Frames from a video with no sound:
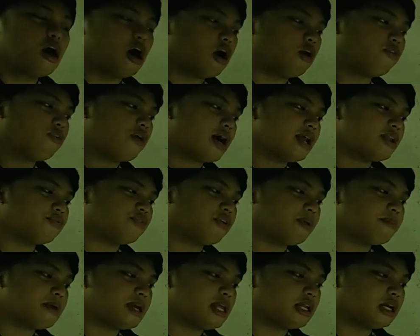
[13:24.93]
of
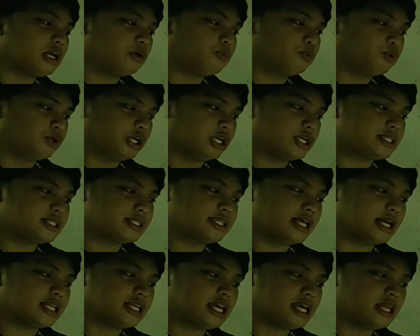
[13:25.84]
unfamiliar words
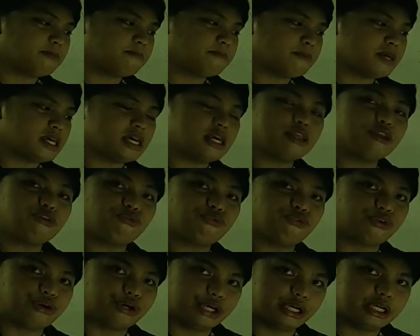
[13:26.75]
that can be
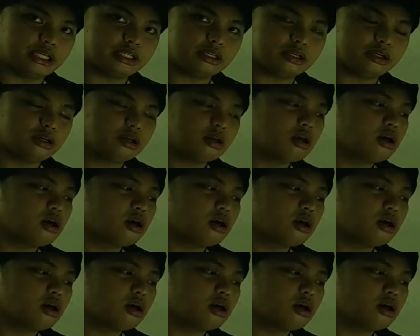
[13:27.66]
inferred